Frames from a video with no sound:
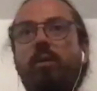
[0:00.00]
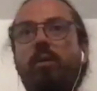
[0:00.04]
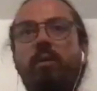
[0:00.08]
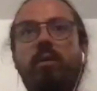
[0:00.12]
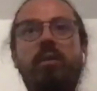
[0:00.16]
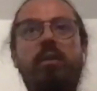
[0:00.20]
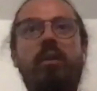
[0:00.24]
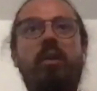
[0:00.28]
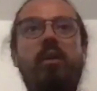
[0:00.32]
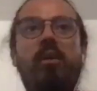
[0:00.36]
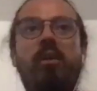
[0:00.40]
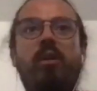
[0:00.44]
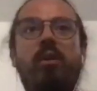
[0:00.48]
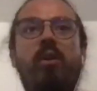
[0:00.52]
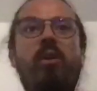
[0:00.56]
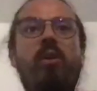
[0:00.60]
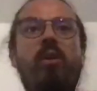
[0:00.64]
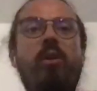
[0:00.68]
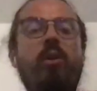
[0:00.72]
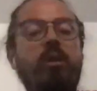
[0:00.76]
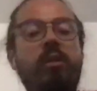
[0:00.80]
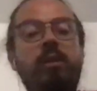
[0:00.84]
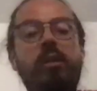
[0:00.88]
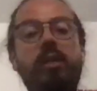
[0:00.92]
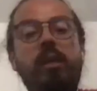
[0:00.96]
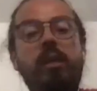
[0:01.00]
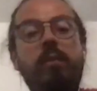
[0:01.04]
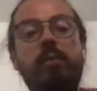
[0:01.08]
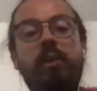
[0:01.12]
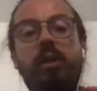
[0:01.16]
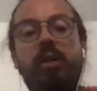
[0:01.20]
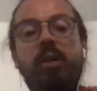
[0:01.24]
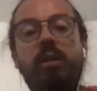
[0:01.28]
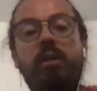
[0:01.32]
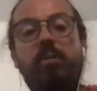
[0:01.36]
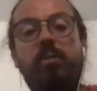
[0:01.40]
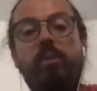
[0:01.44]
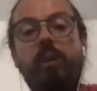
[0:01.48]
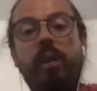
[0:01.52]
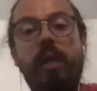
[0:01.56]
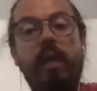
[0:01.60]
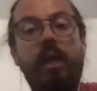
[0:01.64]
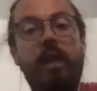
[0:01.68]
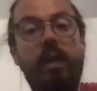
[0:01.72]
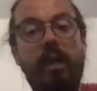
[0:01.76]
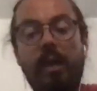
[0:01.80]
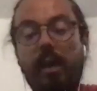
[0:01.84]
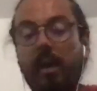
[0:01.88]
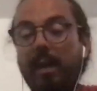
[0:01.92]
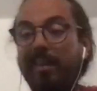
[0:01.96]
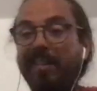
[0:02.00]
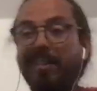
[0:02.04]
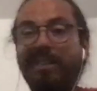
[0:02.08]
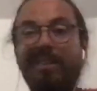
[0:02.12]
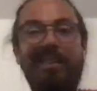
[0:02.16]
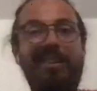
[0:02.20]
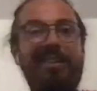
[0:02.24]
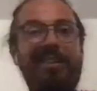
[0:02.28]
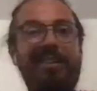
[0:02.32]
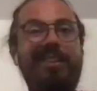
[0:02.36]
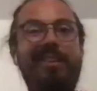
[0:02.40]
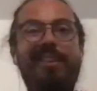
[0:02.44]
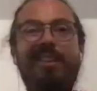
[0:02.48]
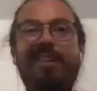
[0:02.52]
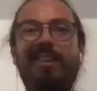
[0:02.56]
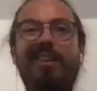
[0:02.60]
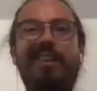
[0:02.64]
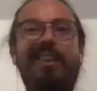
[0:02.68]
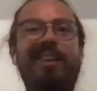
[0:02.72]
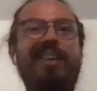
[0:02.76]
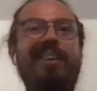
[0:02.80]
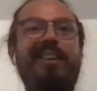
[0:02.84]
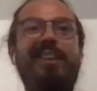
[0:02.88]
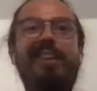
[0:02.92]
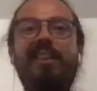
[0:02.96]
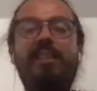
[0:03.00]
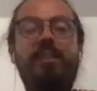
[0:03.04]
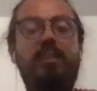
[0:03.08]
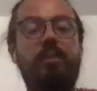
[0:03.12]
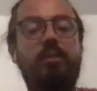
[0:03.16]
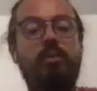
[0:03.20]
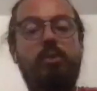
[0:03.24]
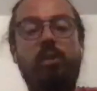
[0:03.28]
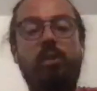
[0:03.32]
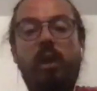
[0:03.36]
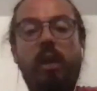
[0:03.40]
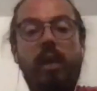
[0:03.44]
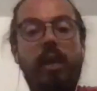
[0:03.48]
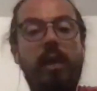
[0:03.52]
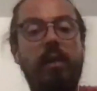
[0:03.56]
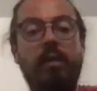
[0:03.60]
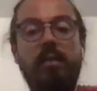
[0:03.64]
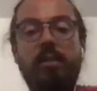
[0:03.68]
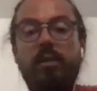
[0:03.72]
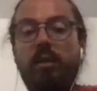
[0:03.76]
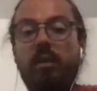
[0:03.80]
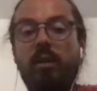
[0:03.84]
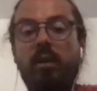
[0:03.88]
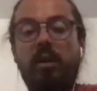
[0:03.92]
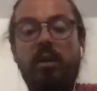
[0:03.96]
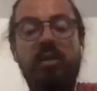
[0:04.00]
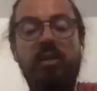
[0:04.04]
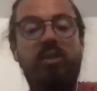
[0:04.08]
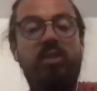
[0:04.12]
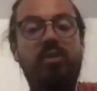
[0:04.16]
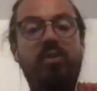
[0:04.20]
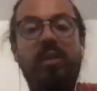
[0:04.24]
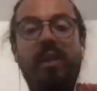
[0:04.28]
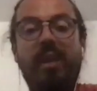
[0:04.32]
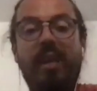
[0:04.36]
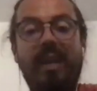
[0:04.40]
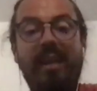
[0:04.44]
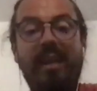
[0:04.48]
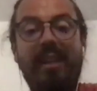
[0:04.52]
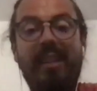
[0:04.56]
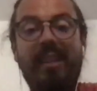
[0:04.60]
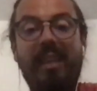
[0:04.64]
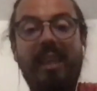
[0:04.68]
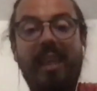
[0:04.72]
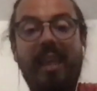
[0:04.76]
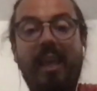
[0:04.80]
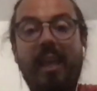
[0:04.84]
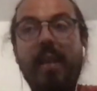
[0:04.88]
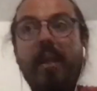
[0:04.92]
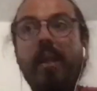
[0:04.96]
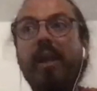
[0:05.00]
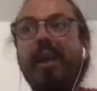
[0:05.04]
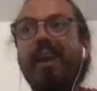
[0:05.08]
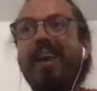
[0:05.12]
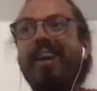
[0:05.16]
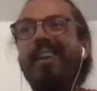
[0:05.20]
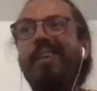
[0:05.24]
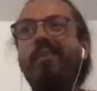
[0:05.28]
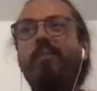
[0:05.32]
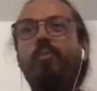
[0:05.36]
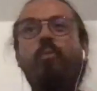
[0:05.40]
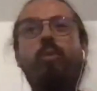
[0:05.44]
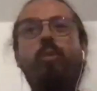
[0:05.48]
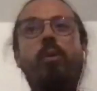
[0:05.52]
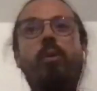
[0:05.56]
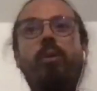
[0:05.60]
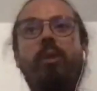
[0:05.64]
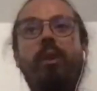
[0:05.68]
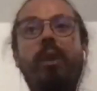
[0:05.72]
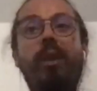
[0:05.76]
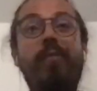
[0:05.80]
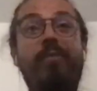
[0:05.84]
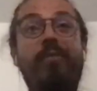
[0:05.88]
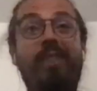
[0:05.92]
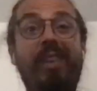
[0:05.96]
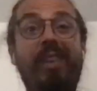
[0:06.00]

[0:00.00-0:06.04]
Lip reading: are all an email away. You can at least try. It doesn't cost you anything, and it won't. If